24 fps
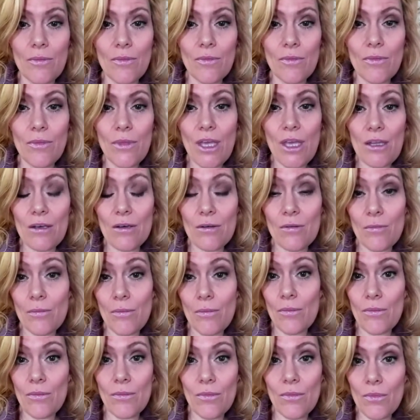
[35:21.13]
that
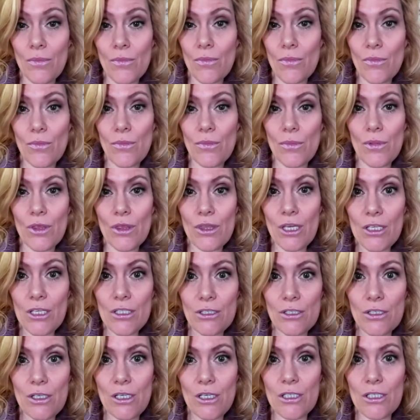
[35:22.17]
things
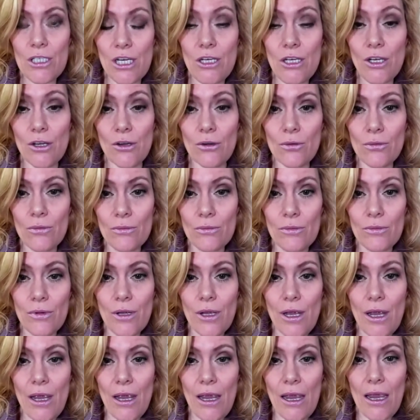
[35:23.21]
continue,
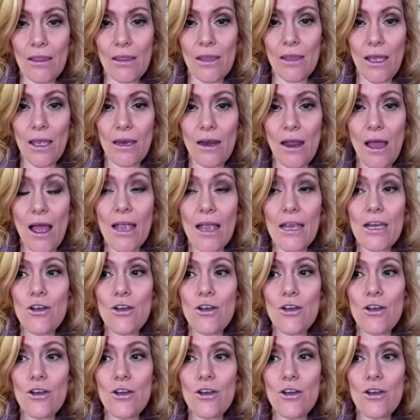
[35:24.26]
and that I